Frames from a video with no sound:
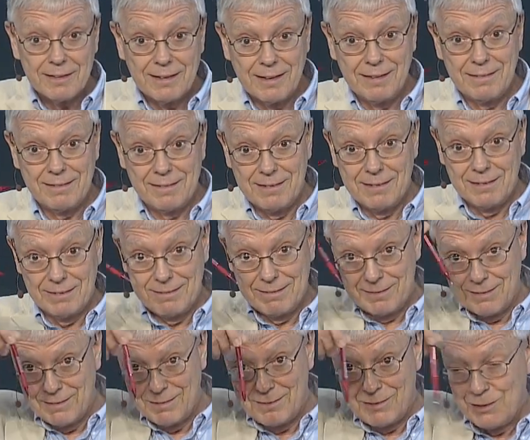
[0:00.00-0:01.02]
that
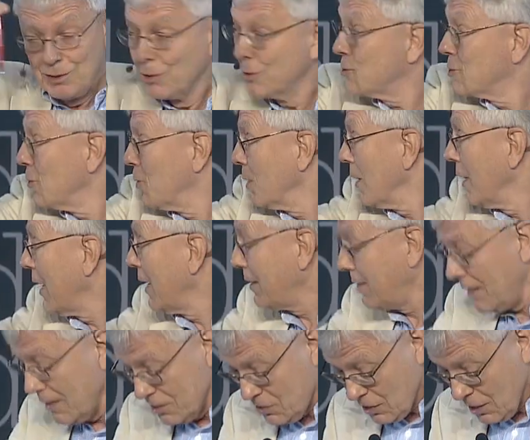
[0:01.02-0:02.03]
looks sort of like
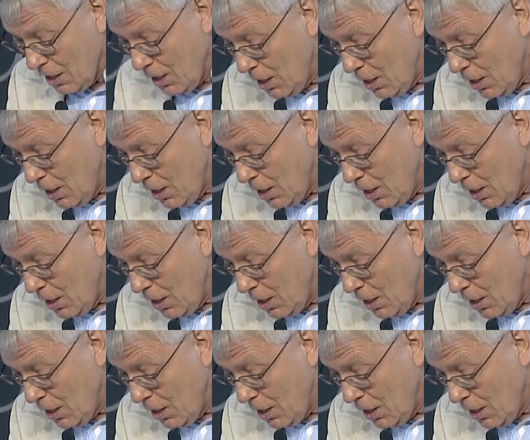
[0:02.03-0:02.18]
this,